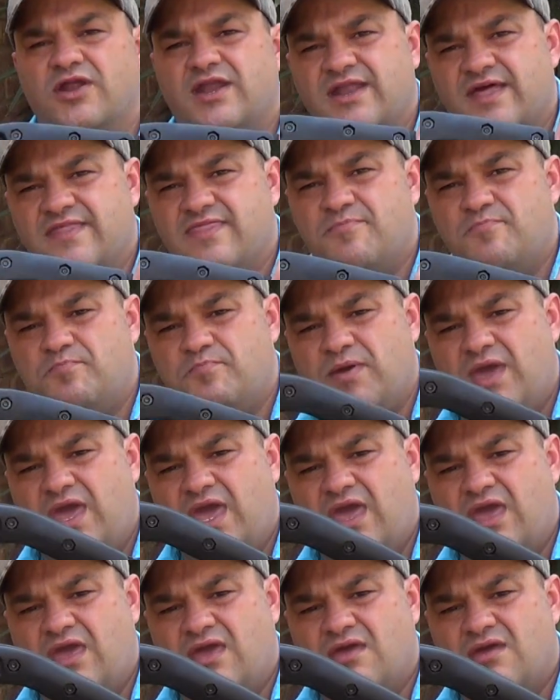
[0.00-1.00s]
another
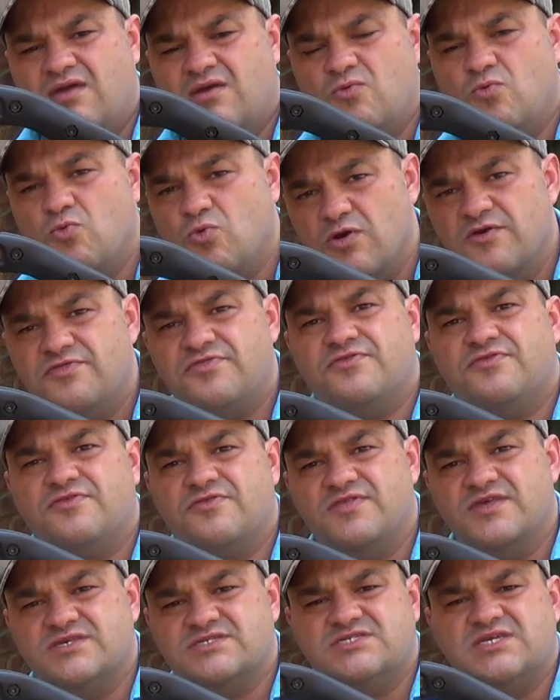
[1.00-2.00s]
pair
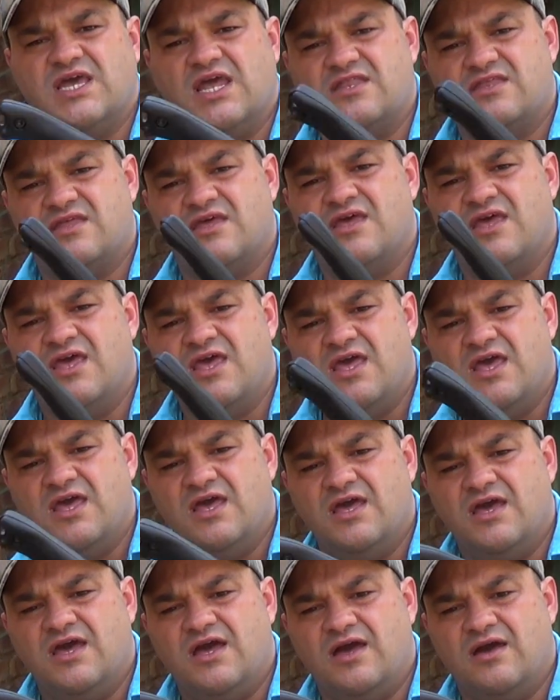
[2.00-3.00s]
with the set,
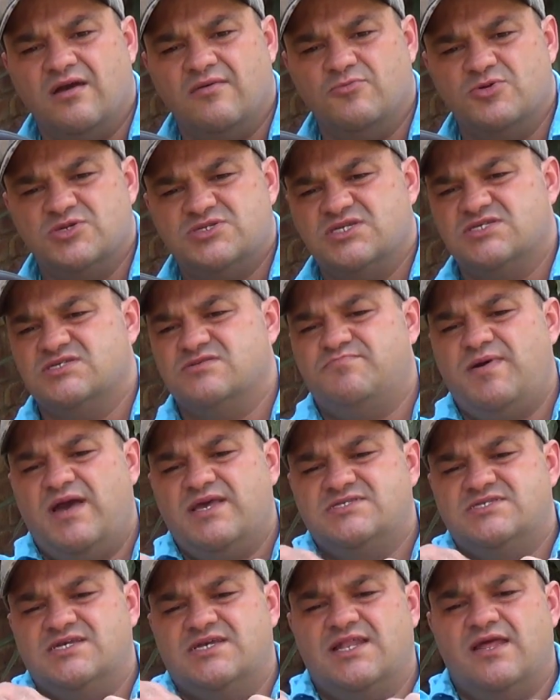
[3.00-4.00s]
which is
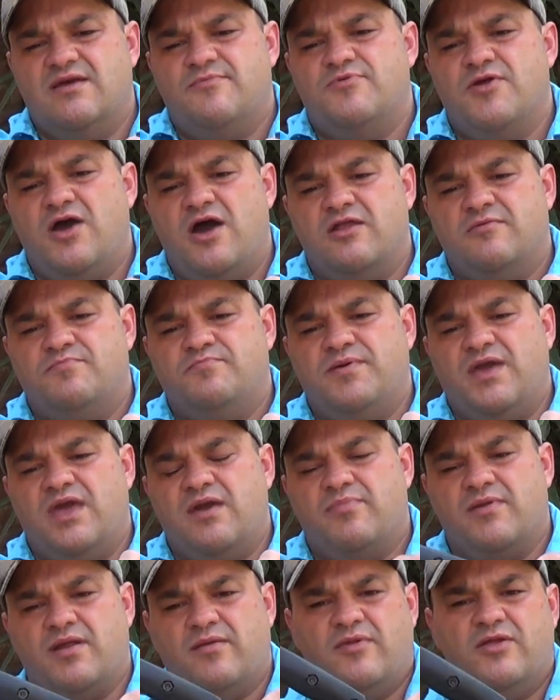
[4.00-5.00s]
basically a brown pair,
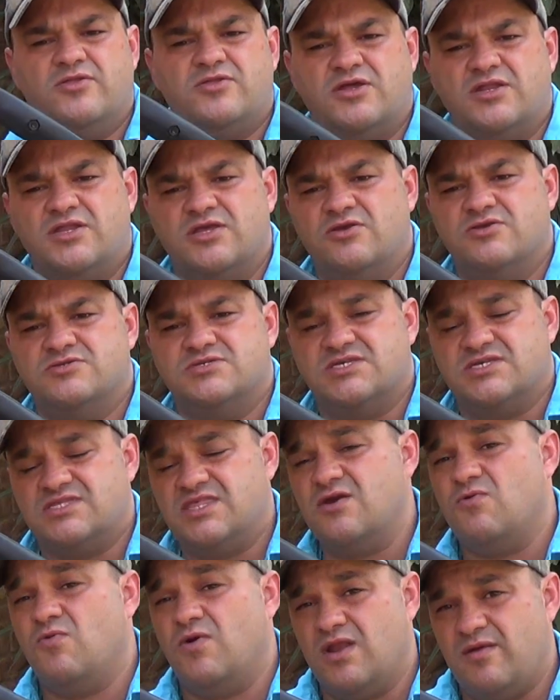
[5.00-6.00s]
but I'm not going to use it. I
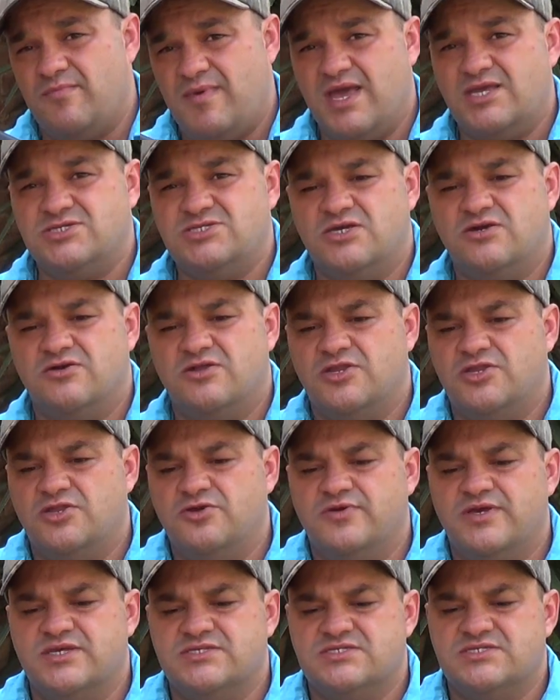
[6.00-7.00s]
think what I'm actually going to
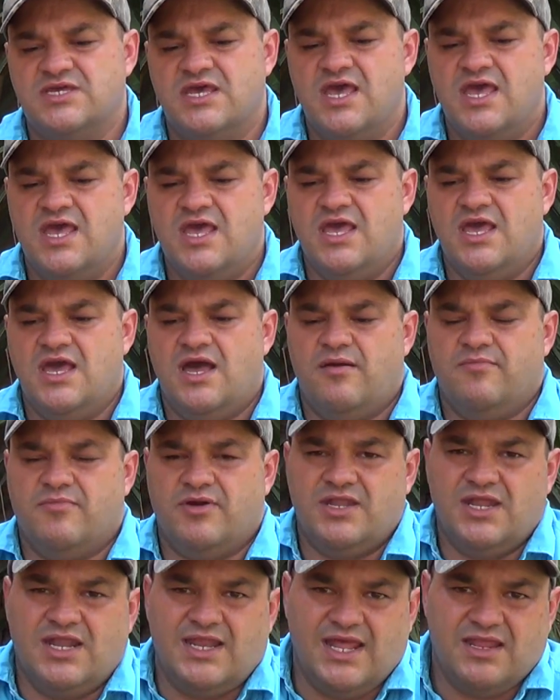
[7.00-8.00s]
do is I'm
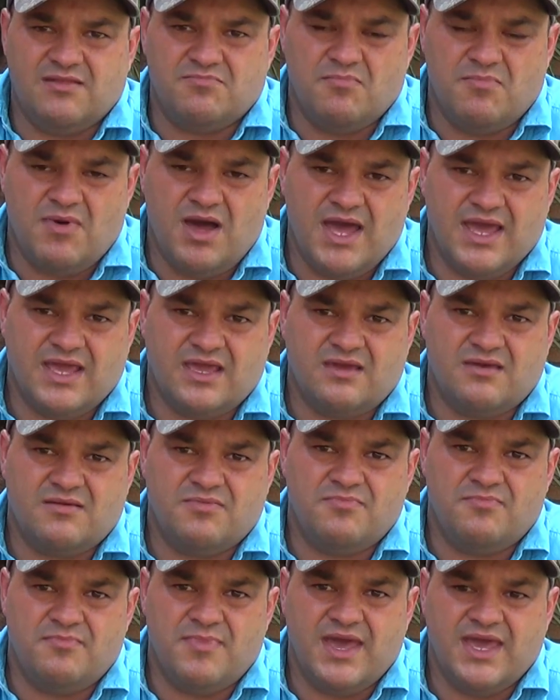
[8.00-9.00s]
going to let
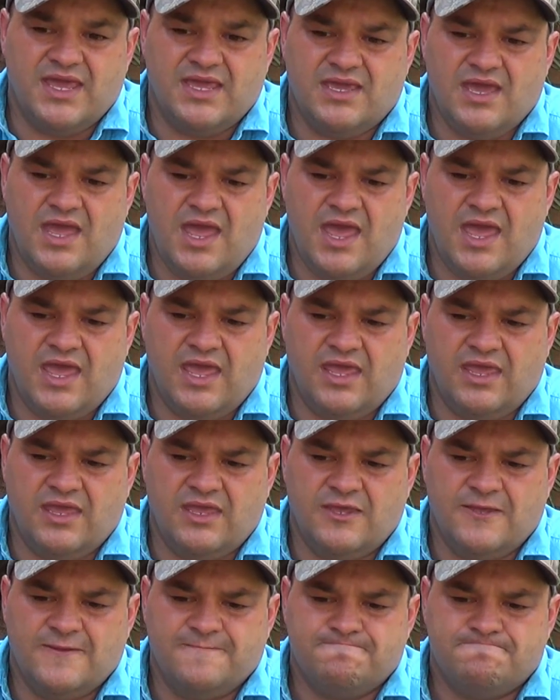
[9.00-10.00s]
Mike make
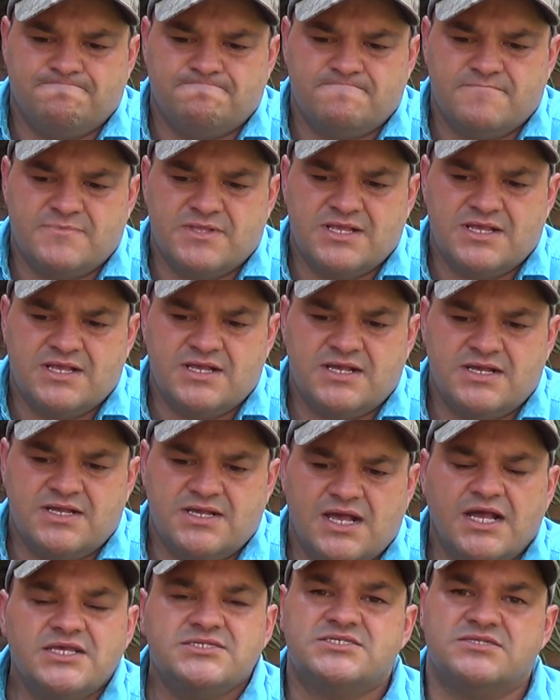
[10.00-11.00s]
a
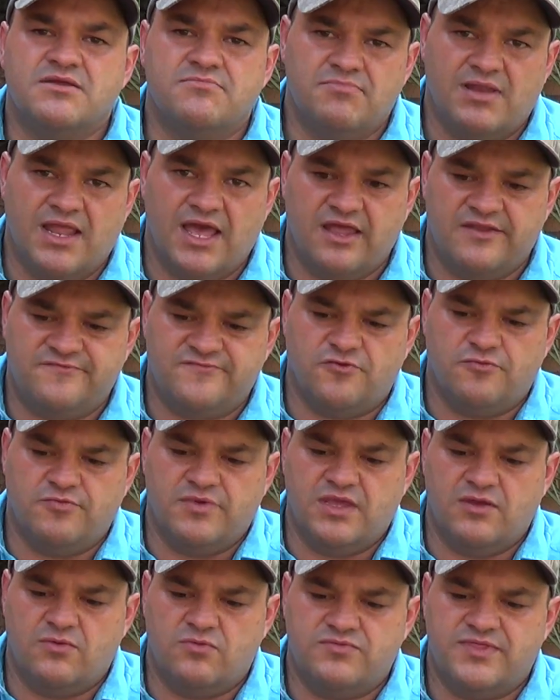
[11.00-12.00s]
custom blade for
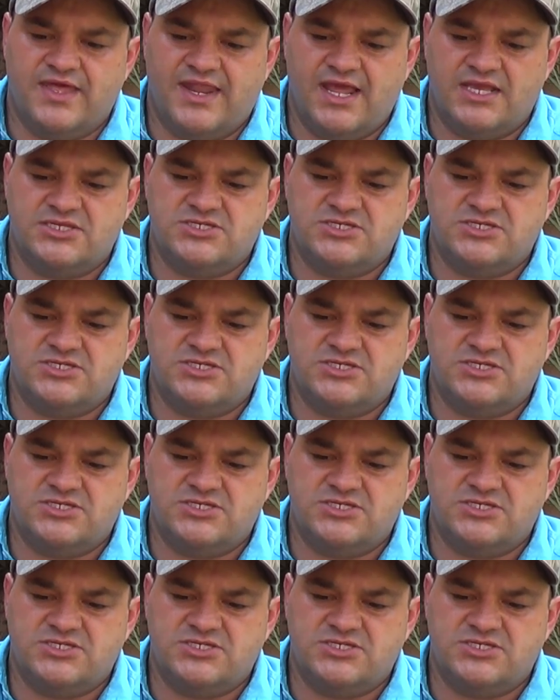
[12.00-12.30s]
me that